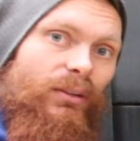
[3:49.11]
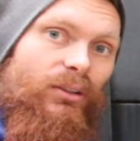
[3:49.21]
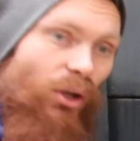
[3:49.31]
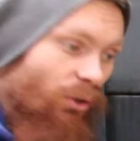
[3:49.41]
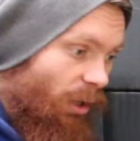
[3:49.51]

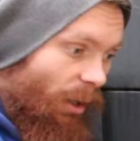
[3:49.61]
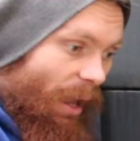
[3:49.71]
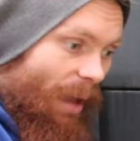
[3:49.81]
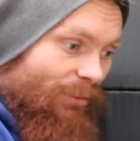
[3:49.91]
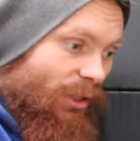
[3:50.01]
So
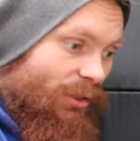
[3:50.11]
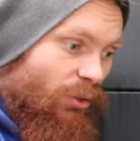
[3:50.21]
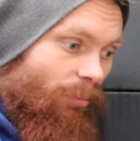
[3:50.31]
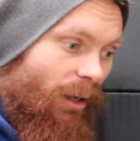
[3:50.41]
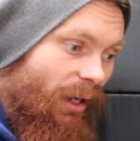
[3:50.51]
I empty it into
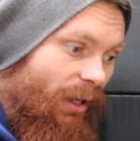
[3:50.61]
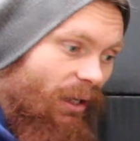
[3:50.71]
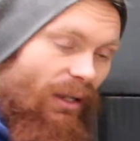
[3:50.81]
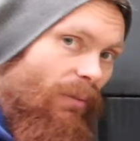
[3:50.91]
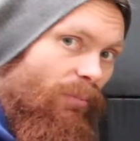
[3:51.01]
a bucket
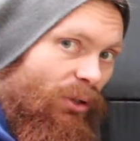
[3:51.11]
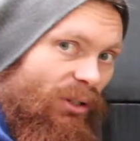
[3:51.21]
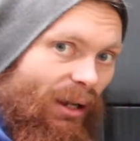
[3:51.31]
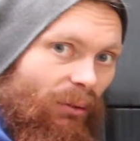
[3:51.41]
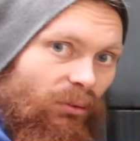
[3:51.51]
and then put it
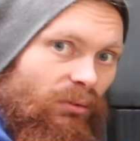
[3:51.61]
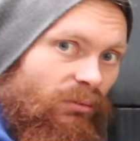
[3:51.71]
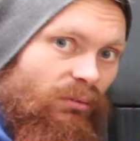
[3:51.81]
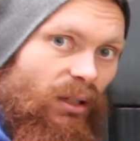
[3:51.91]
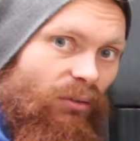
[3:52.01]
down
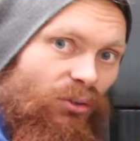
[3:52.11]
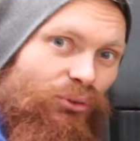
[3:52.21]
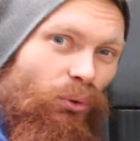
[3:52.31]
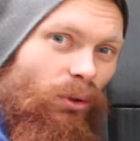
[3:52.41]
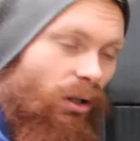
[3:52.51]
either a
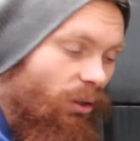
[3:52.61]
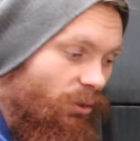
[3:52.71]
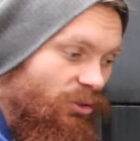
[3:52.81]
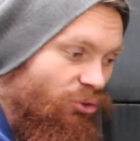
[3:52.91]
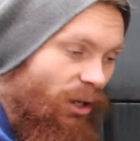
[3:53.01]
toilet or
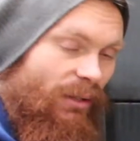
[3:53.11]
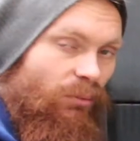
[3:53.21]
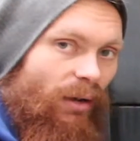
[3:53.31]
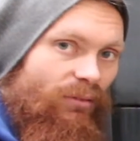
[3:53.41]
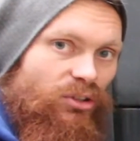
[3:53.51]
a drain,
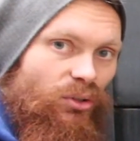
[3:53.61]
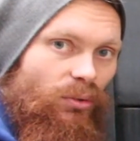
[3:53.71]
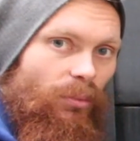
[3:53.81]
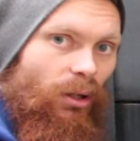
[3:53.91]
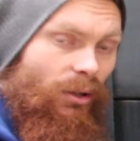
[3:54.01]
whatever's
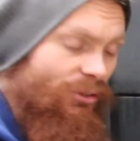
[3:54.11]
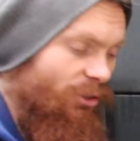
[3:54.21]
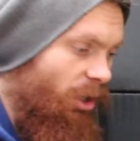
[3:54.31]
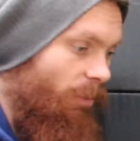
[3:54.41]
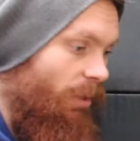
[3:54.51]
suitable at the
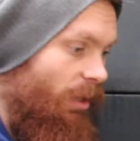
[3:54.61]
time.